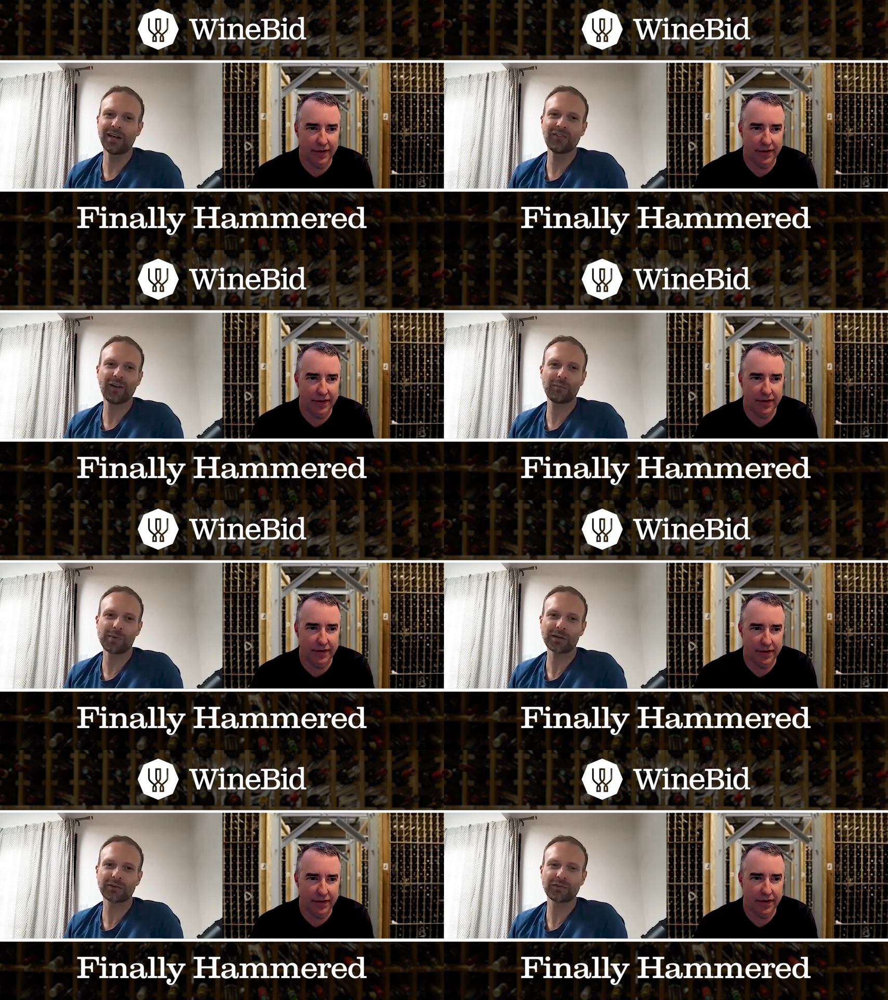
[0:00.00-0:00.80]
Speaker 1: 85
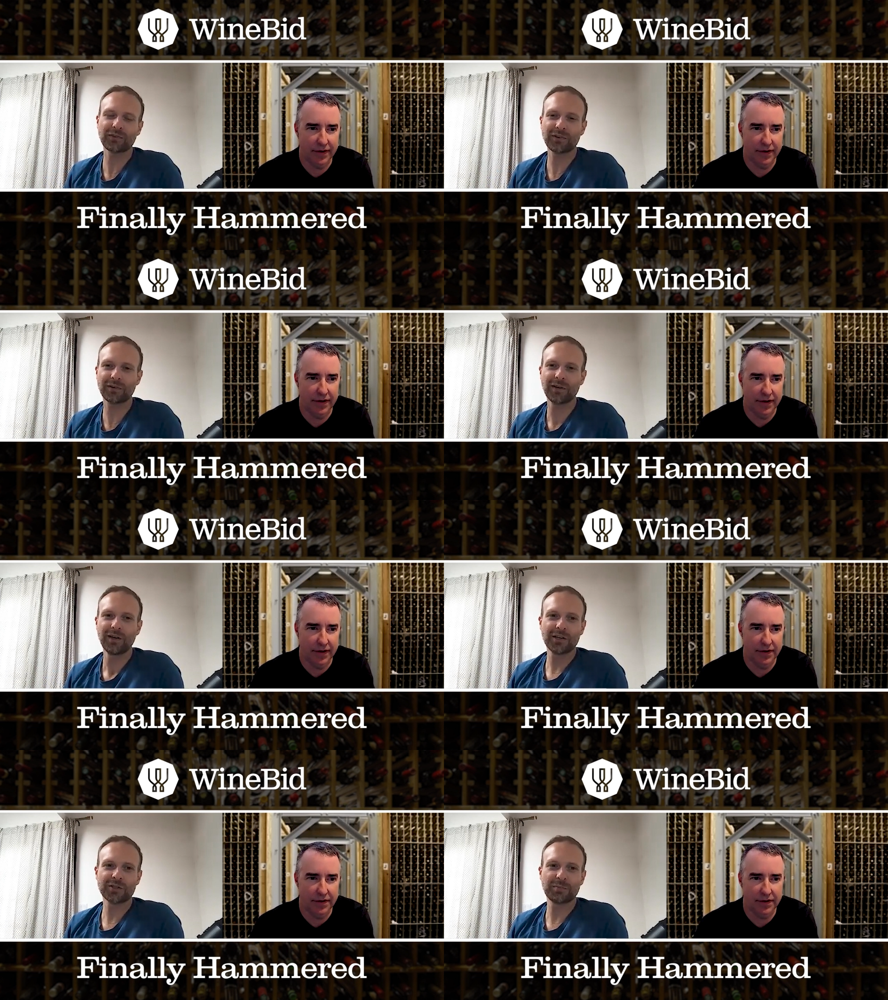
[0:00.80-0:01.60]
bucks for
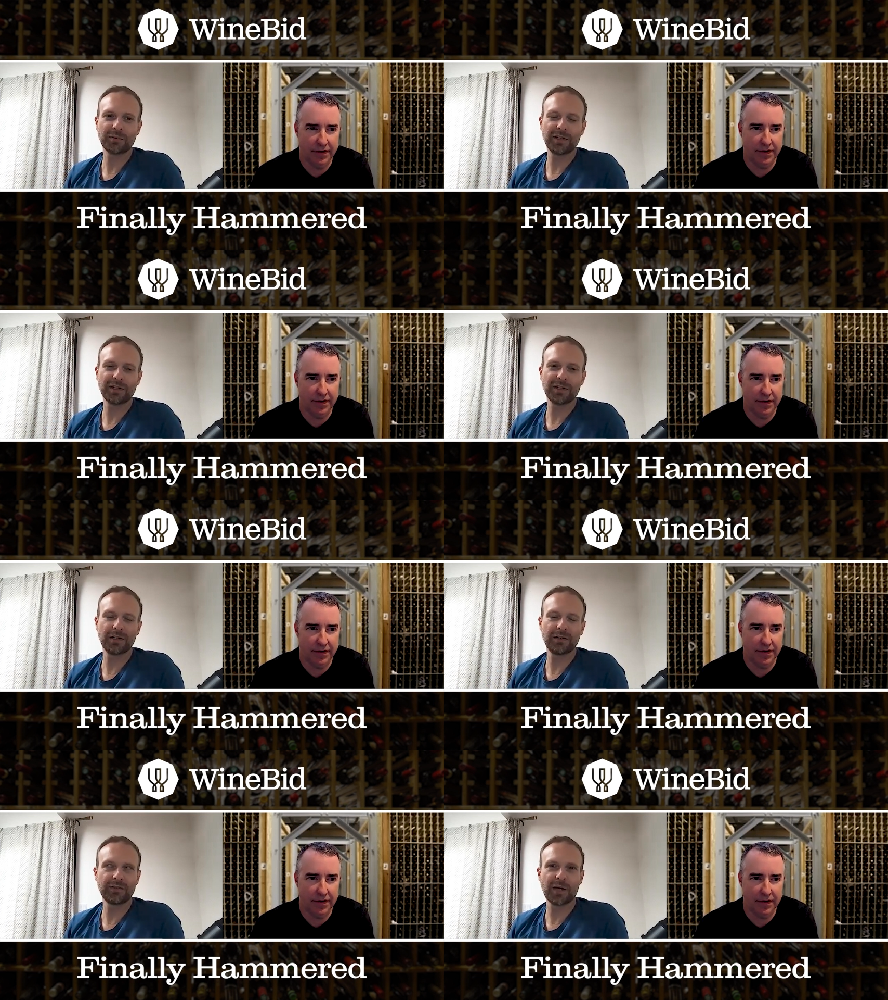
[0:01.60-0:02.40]
a split
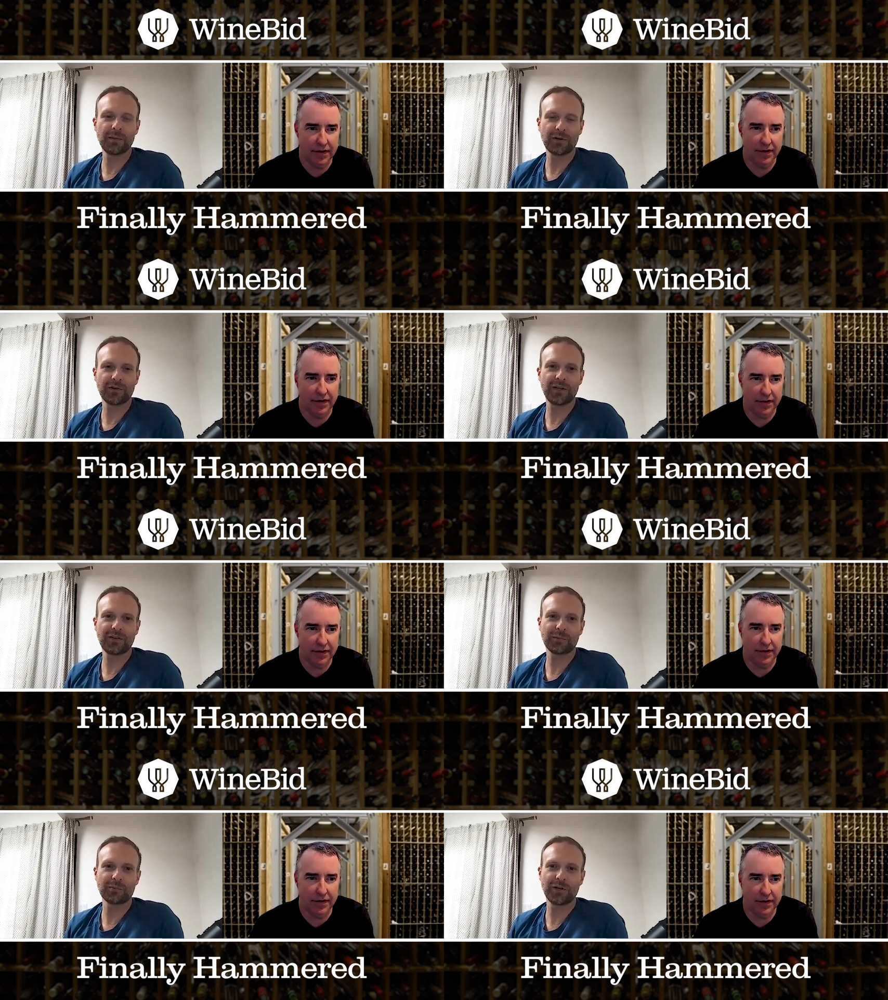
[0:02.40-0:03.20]
of Diamond Creek
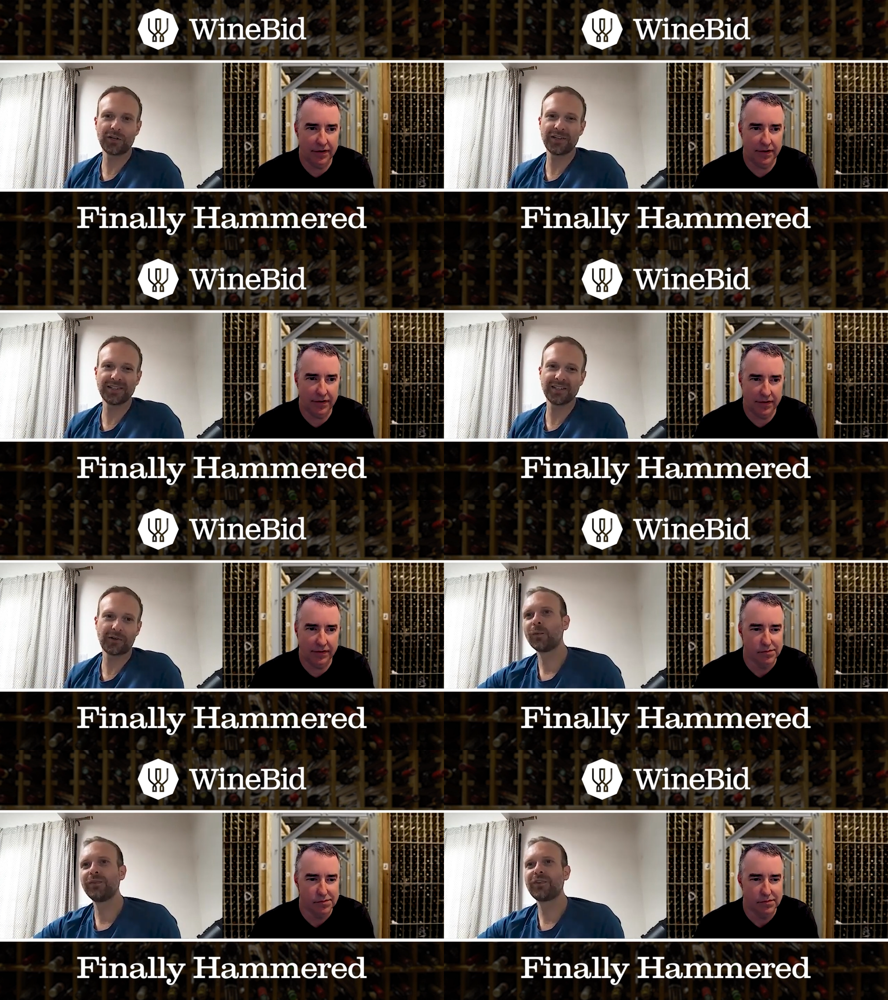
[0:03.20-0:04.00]
is a pretty good
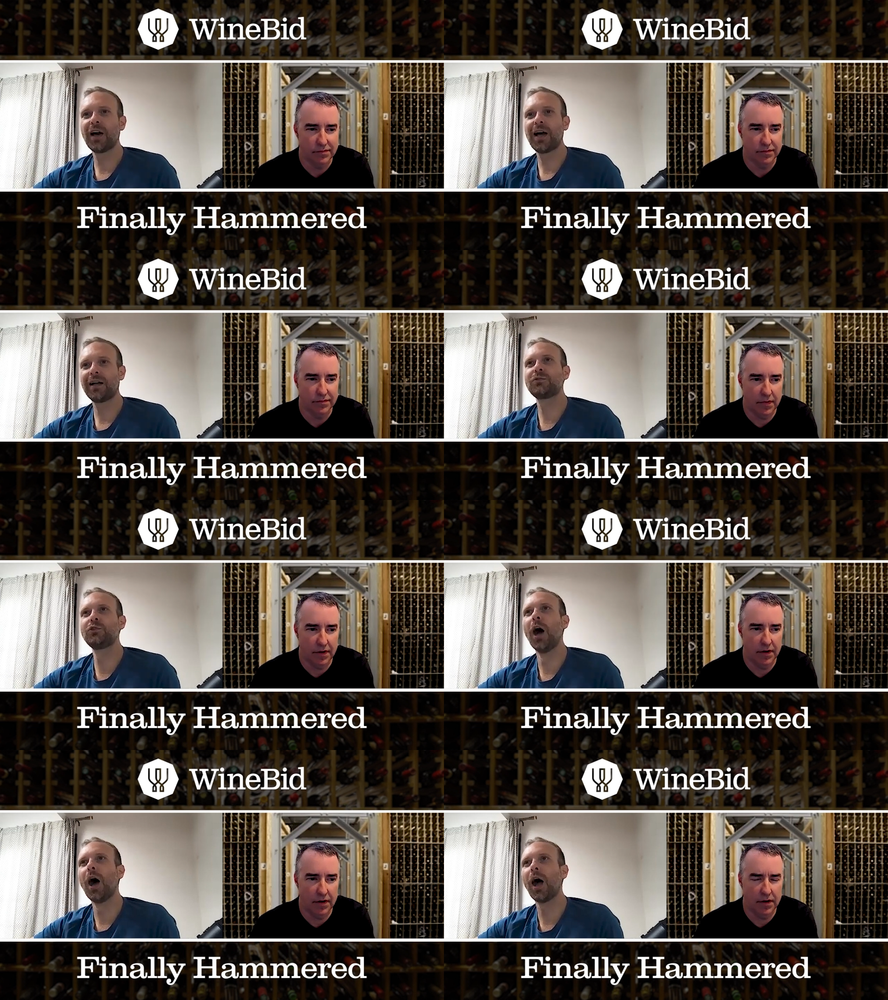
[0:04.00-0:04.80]
deal. We've got
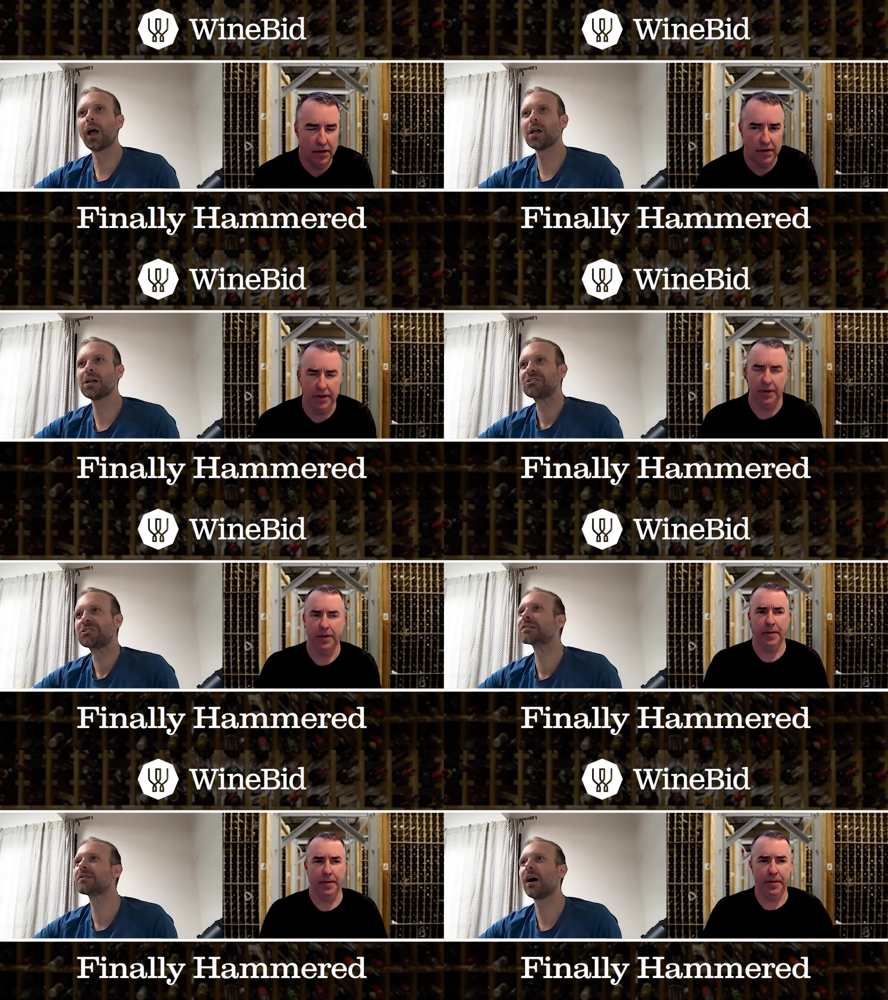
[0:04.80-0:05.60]

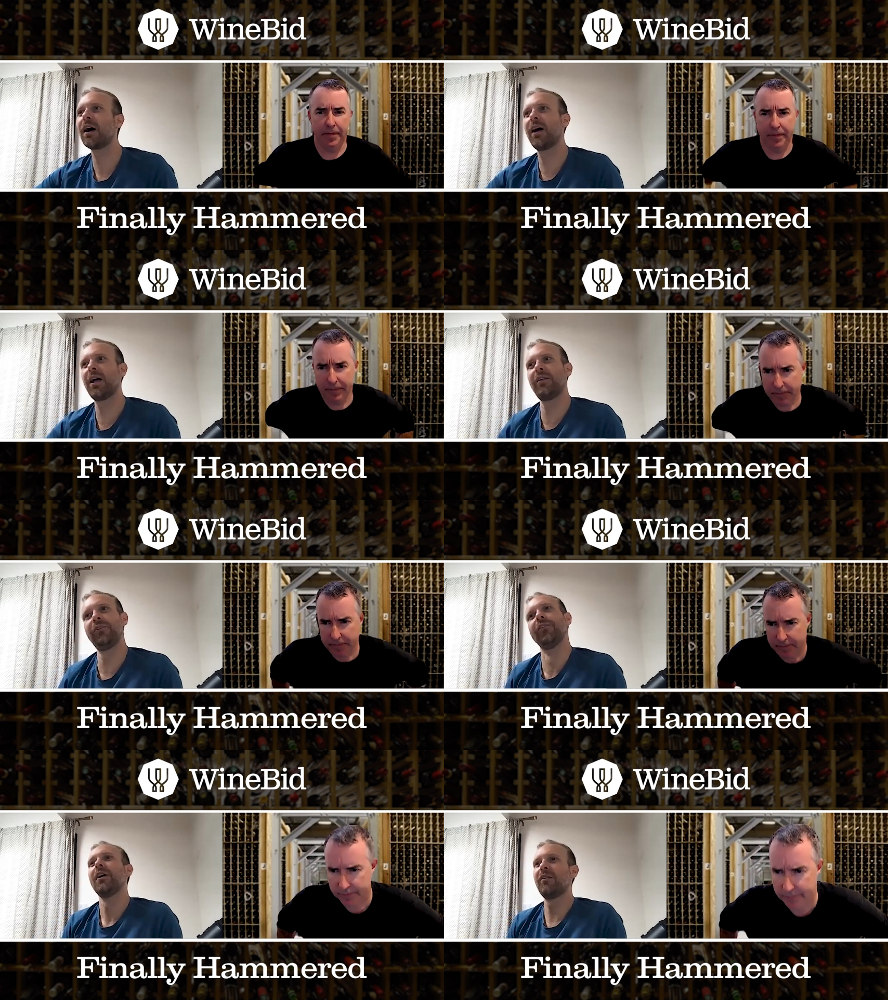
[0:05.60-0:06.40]
tons,
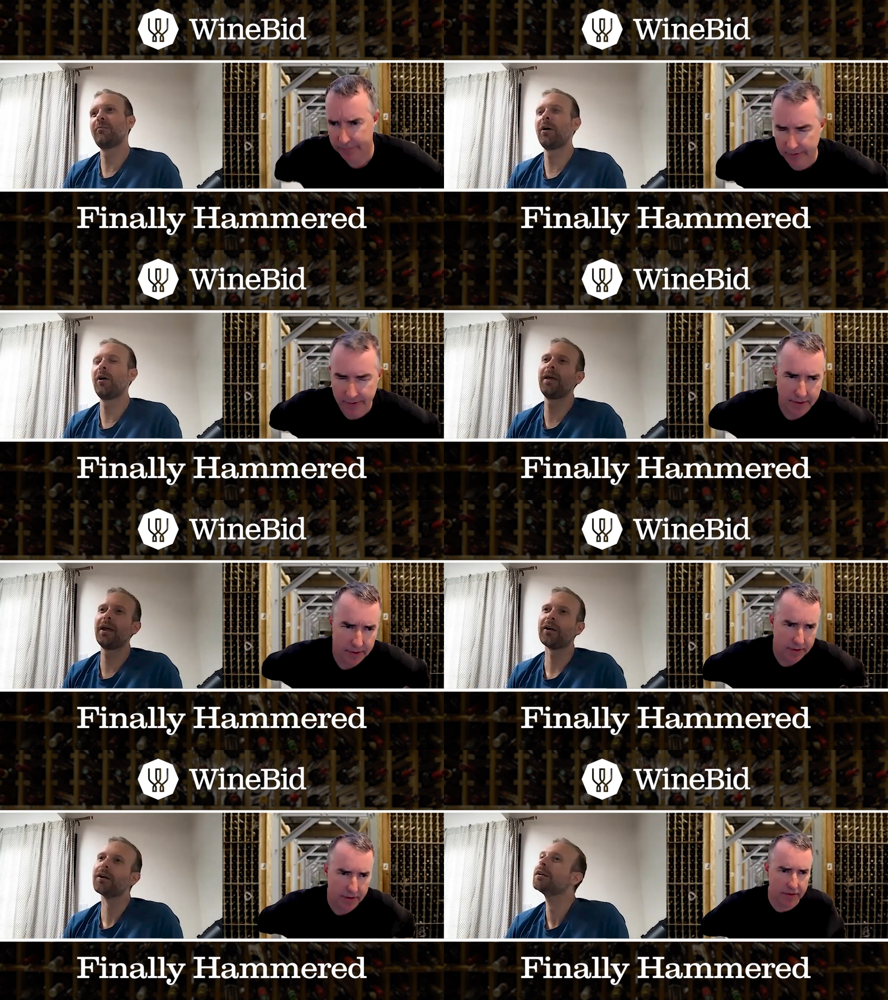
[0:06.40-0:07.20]
tons of
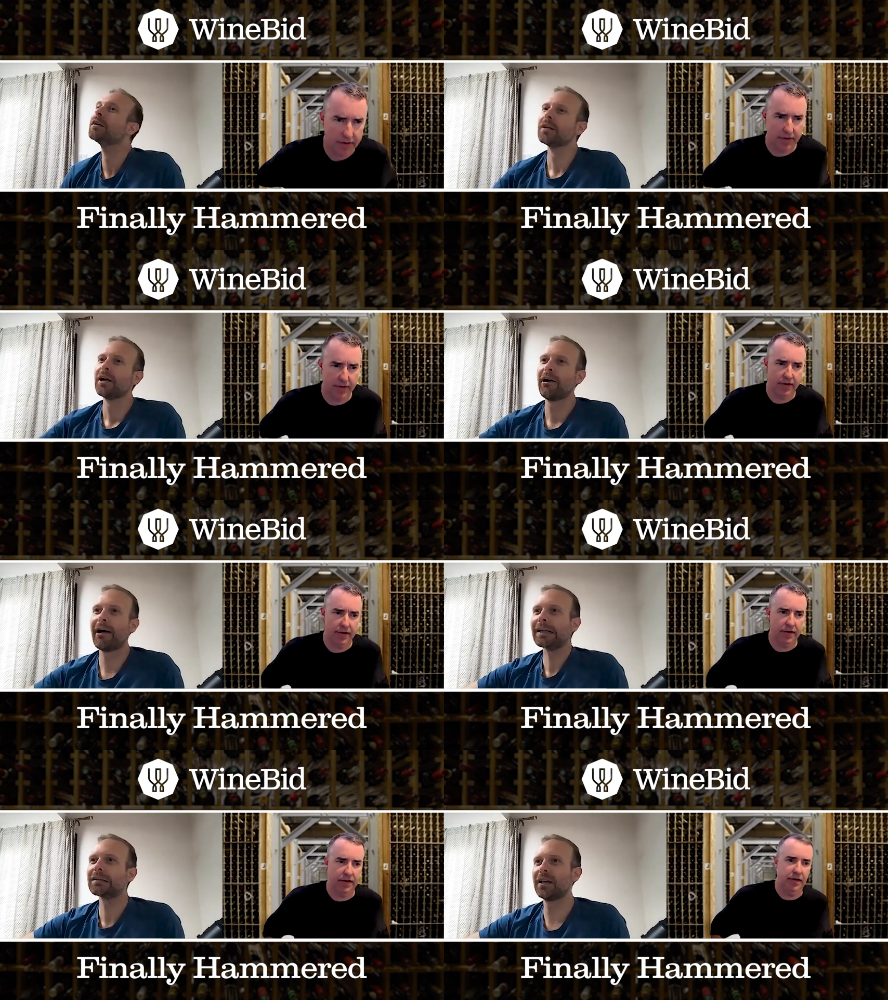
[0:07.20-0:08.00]
Palmer
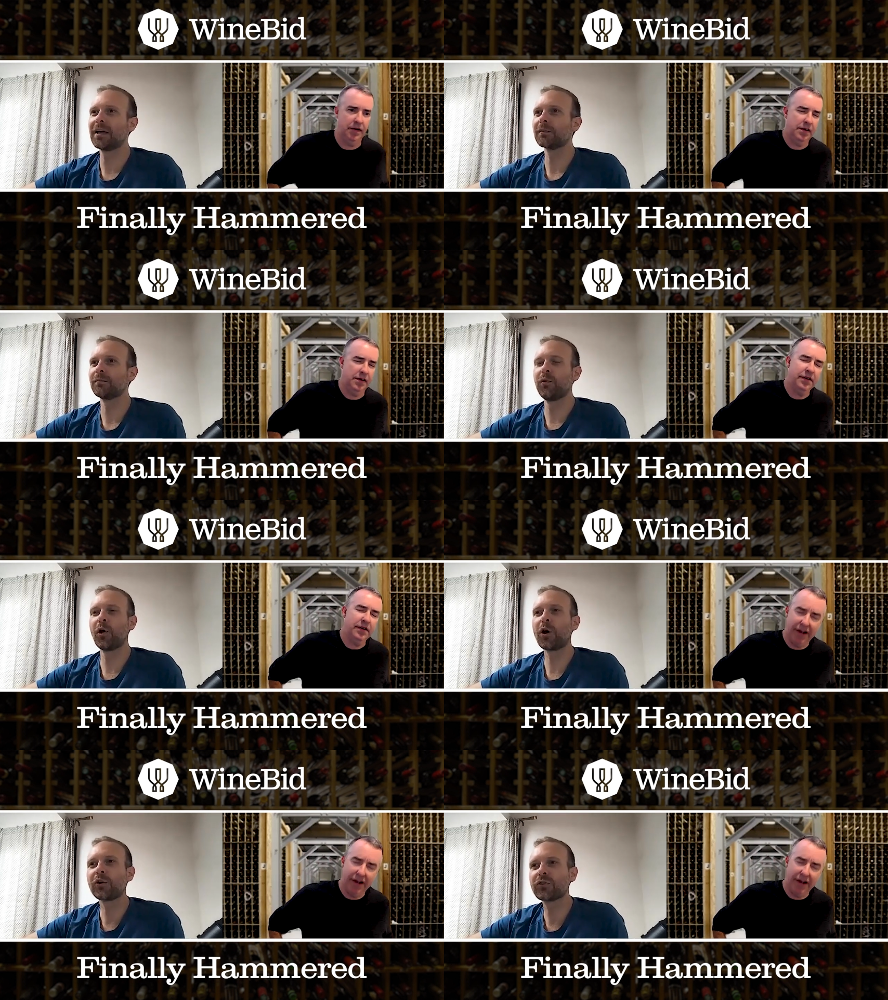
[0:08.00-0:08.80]
uh, like yeah,
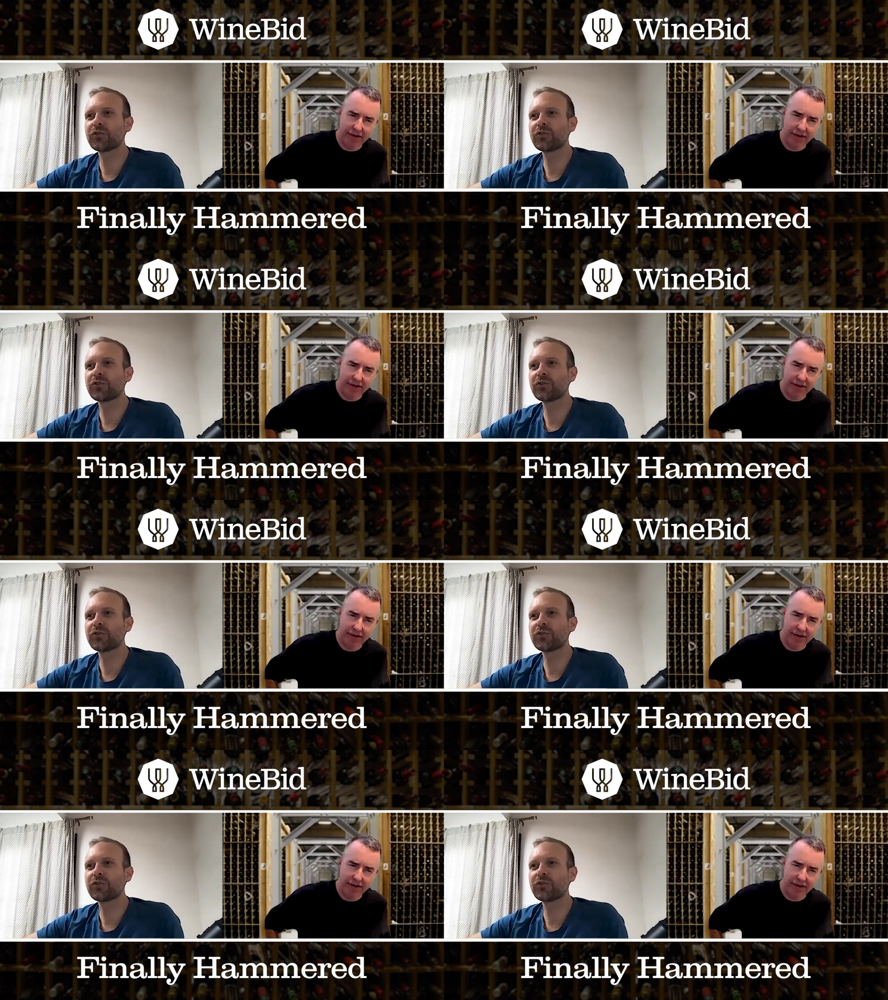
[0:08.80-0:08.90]
large